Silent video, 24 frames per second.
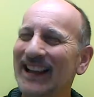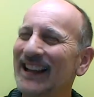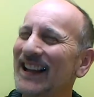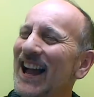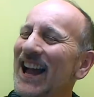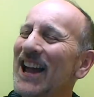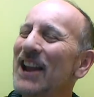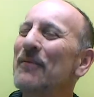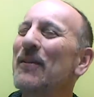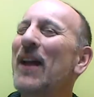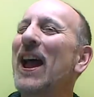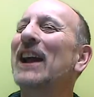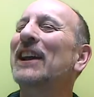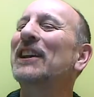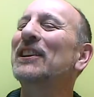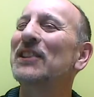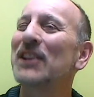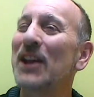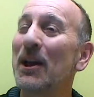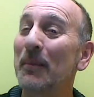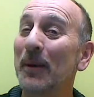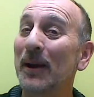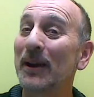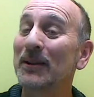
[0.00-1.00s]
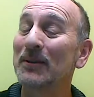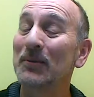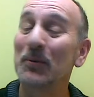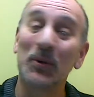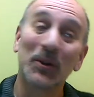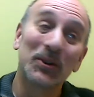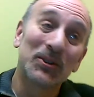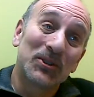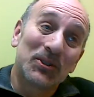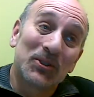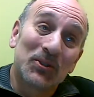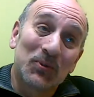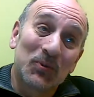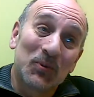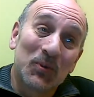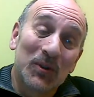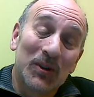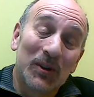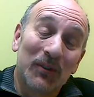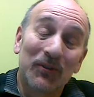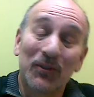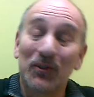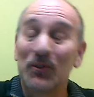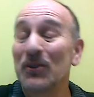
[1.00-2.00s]
kind of academic, which
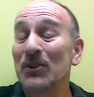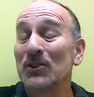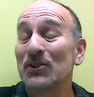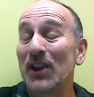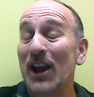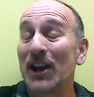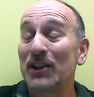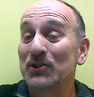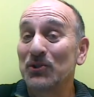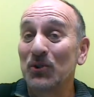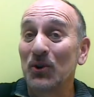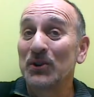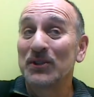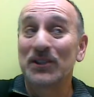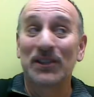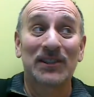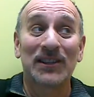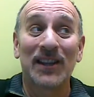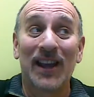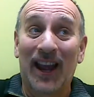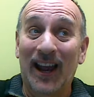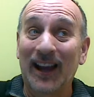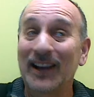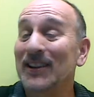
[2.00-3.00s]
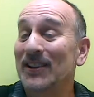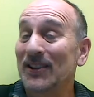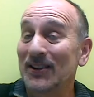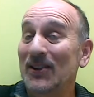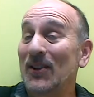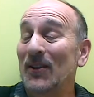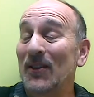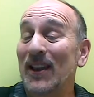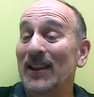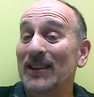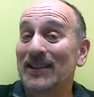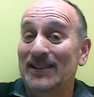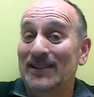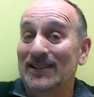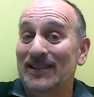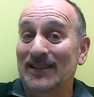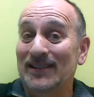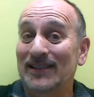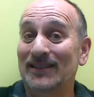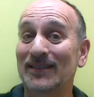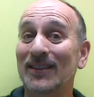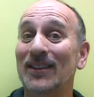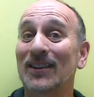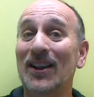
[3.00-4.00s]
if you're at Georgia Tech, you know, that's
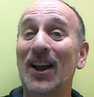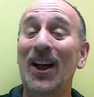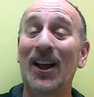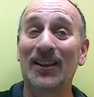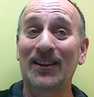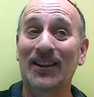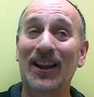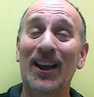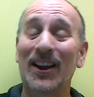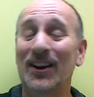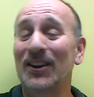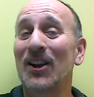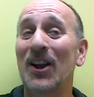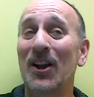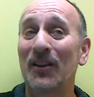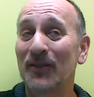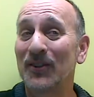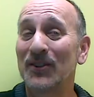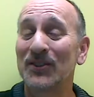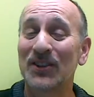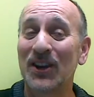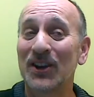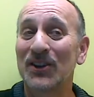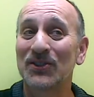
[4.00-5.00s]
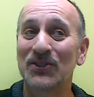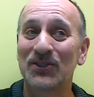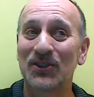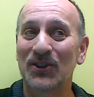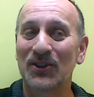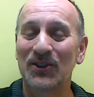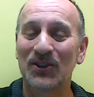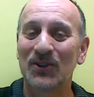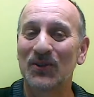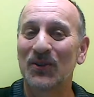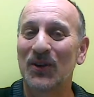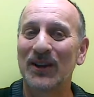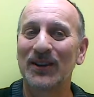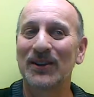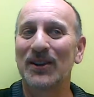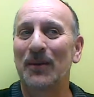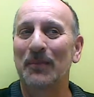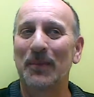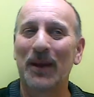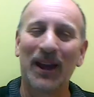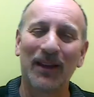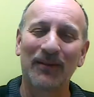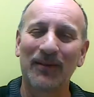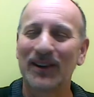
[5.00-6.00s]
the kind of conversation you end up
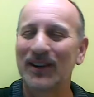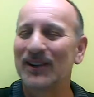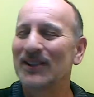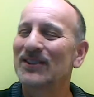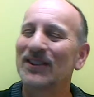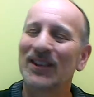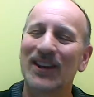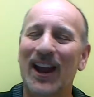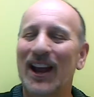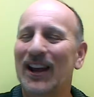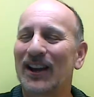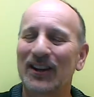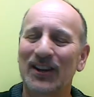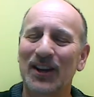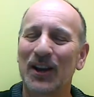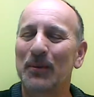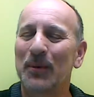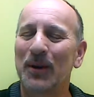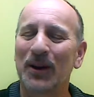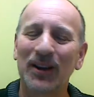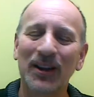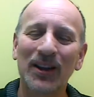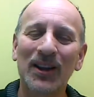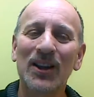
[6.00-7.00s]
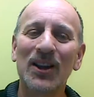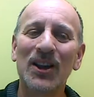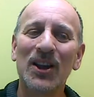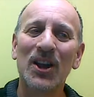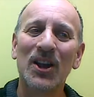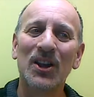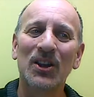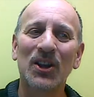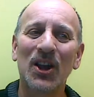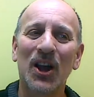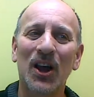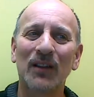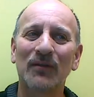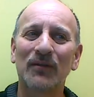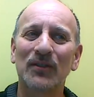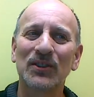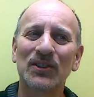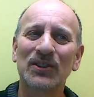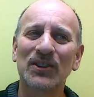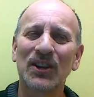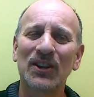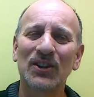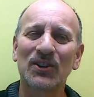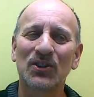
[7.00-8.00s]
having is an academic
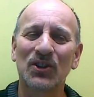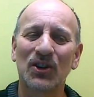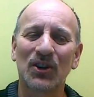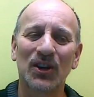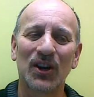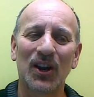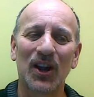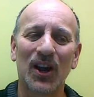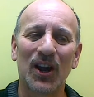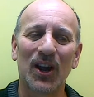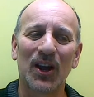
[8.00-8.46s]
conversation.